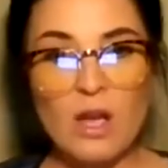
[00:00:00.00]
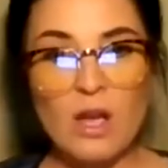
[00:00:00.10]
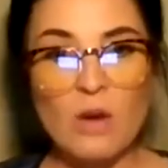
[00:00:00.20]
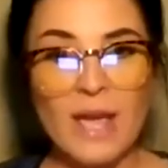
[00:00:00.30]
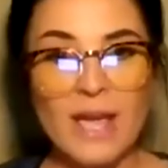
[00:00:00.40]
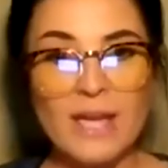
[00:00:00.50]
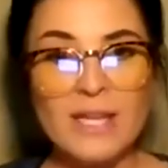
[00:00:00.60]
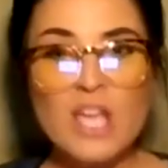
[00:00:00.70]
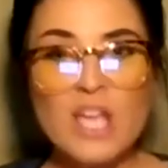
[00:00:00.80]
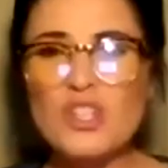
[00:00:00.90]
Okay,
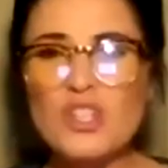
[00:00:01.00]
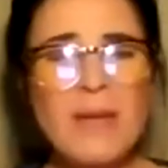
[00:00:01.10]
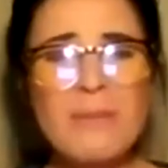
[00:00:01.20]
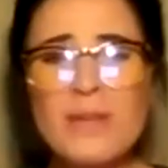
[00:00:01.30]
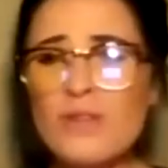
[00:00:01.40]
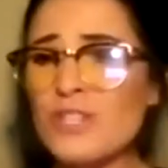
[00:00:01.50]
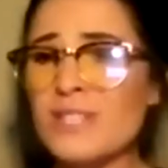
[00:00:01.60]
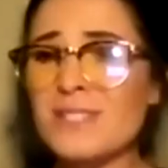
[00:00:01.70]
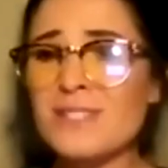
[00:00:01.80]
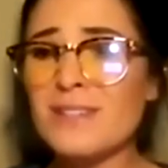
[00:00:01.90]
so maybe you
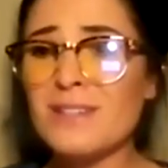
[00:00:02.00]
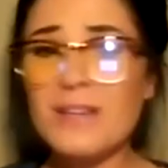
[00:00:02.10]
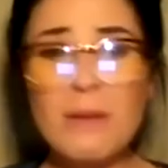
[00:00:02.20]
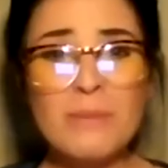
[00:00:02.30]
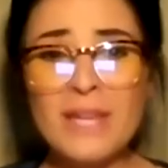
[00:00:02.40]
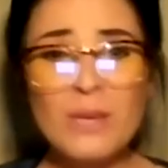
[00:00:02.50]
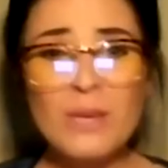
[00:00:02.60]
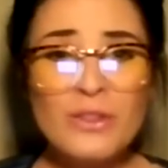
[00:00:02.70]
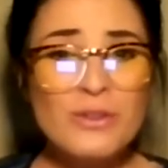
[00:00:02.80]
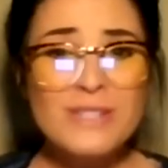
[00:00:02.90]
just compete
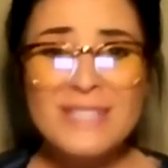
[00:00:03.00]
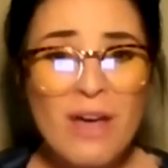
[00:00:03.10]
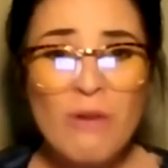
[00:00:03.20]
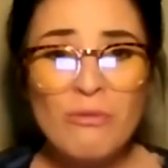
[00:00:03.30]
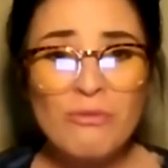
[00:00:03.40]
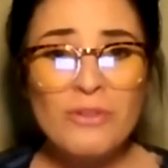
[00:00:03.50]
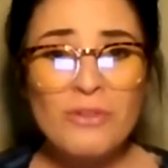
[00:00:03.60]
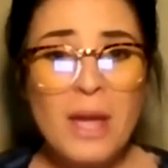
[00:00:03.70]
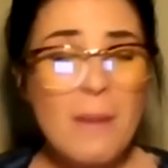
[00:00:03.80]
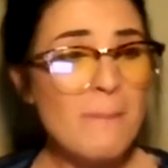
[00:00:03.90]
with yourself.
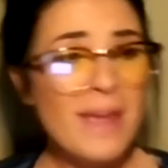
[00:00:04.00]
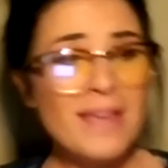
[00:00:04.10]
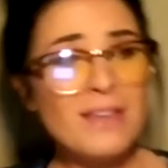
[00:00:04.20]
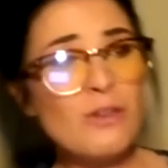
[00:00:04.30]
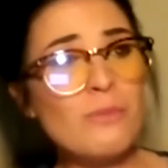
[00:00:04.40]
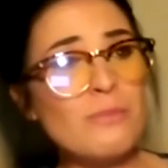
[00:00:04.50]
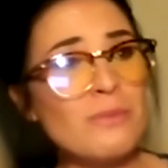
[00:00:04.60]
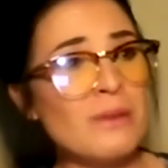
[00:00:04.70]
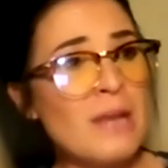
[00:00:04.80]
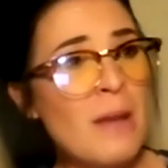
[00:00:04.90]
Make your
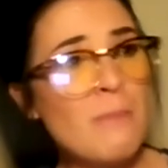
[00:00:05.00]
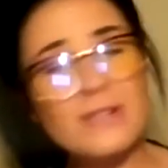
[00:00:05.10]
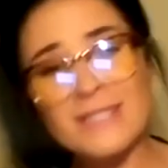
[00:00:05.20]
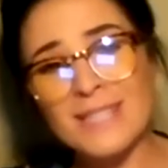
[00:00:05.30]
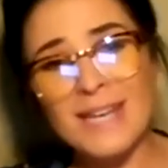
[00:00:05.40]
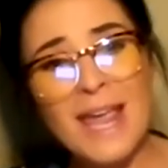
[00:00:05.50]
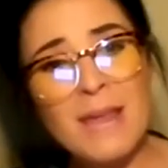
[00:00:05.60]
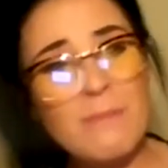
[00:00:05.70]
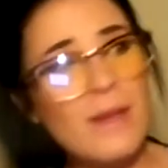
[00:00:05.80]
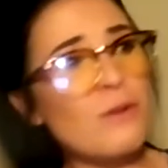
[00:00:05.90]
numbers
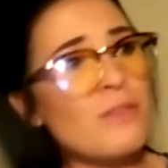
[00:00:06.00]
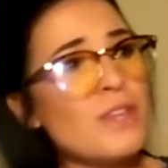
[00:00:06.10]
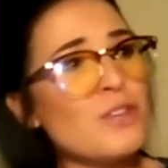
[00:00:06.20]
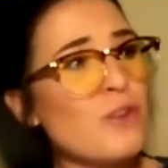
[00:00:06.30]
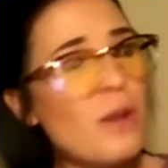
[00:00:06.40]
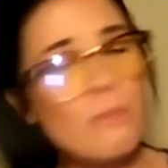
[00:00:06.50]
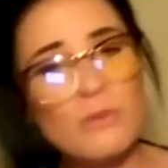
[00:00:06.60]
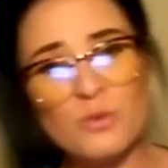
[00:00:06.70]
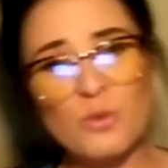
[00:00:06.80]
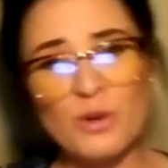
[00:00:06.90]
today better than your
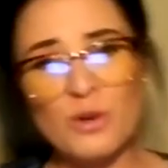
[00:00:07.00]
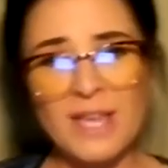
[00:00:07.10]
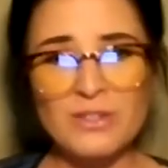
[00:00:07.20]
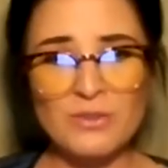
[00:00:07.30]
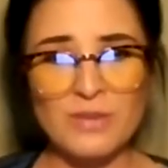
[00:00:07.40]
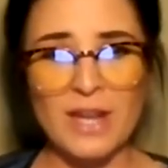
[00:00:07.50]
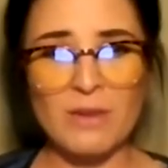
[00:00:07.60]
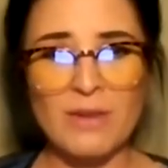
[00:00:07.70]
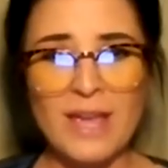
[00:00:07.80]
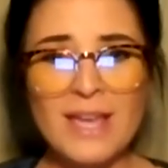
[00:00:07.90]
numbers were
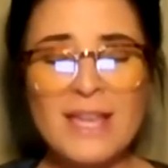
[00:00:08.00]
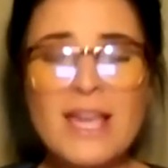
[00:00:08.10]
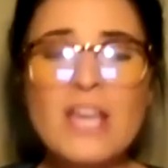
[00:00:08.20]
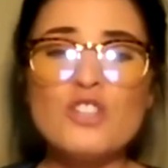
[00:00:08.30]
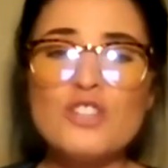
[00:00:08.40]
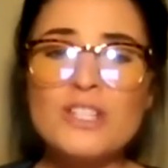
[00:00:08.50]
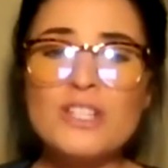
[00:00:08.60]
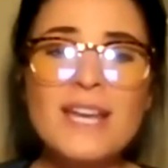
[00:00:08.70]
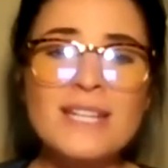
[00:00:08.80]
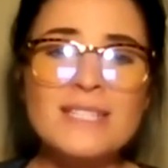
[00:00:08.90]
yesterday. Okay, you
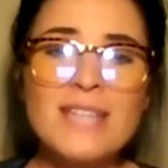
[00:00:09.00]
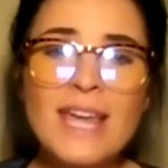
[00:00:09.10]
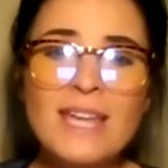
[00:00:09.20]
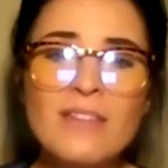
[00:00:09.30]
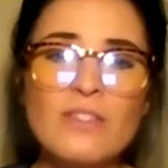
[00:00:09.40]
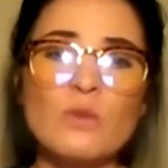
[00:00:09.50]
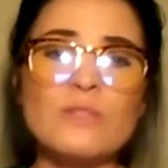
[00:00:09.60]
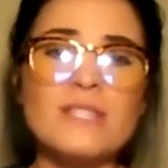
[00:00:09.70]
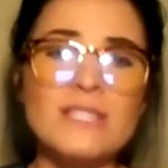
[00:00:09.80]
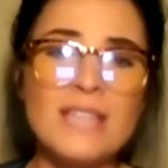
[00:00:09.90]
just got to take
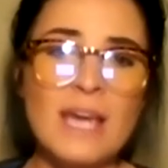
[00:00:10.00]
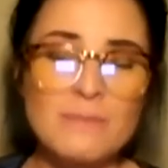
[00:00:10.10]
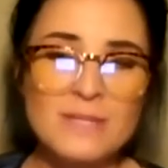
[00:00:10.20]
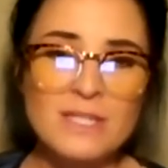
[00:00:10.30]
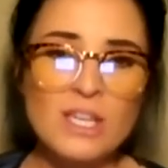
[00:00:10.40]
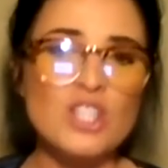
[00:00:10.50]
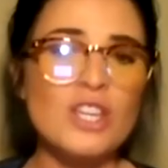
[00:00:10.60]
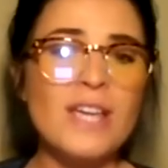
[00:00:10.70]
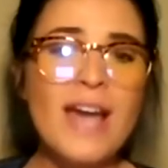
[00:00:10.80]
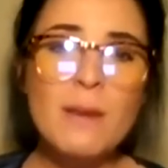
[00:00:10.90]
those steps. You
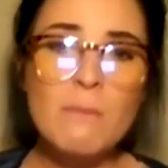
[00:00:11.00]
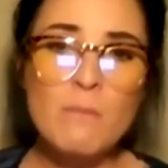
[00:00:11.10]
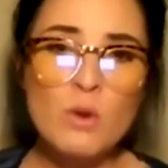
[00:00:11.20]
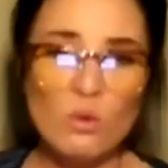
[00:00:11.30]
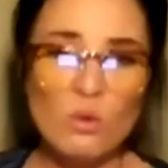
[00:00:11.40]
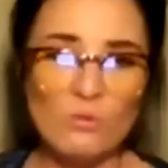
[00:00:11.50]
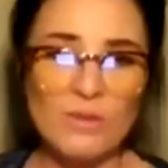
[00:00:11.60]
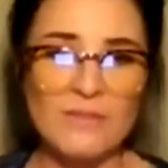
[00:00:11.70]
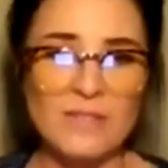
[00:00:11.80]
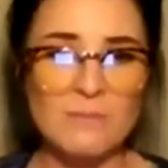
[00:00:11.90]
got to move
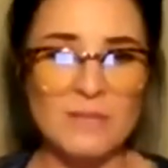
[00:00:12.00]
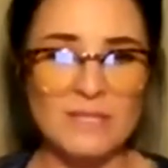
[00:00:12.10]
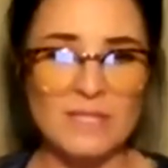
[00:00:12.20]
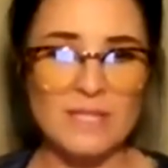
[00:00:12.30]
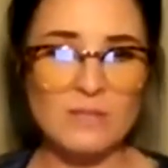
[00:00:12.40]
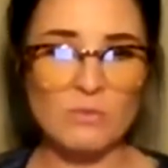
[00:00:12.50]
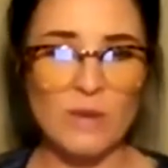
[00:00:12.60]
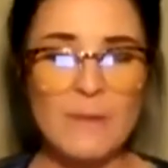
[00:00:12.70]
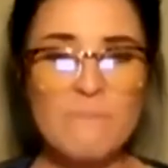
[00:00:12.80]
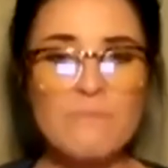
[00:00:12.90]
in this business,
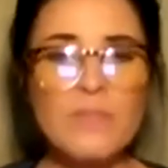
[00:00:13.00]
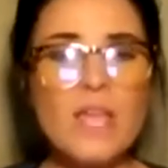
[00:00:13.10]
right?